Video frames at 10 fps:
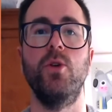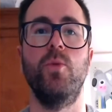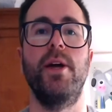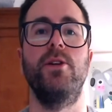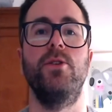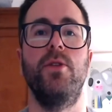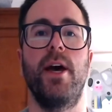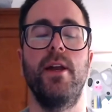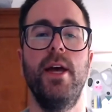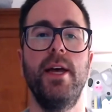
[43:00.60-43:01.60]
way to do
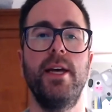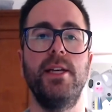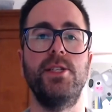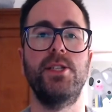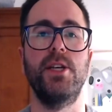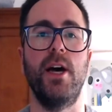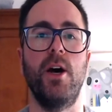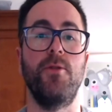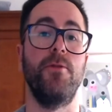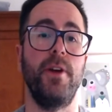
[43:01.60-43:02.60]
that is
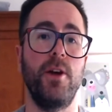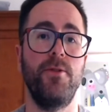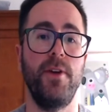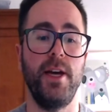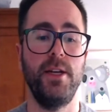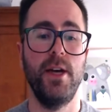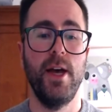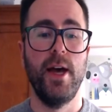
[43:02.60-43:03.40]
off a video feed